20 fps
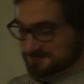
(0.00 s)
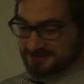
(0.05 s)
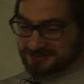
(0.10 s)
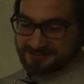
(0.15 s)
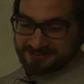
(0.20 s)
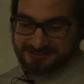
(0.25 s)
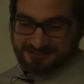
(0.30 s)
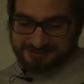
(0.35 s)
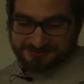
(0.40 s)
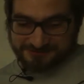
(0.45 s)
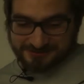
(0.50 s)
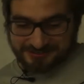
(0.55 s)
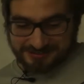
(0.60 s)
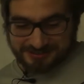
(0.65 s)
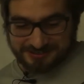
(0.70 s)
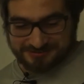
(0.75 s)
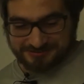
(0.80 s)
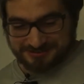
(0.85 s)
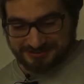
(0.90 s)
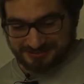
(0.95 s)
about Git
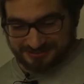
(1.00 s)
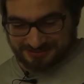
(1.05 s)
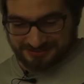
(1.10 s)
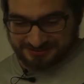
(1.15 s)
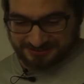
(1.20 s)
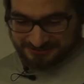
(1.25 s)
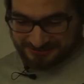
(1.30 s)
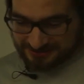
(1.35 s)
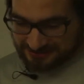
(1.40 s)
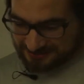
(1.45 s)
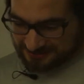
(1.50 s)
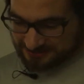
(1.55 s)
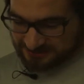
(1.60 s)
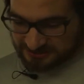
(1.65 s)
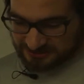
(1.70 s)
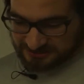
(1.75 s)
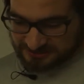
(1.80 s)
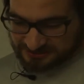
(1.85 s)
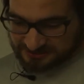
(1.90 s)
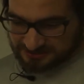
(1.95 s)
Worktrees, you can
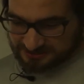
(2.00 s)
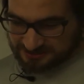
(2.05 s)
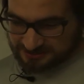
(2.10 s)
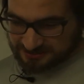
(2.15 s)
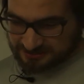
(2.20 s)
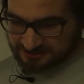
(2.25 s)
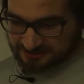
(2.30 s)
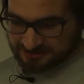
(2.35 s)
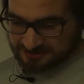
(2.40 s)
just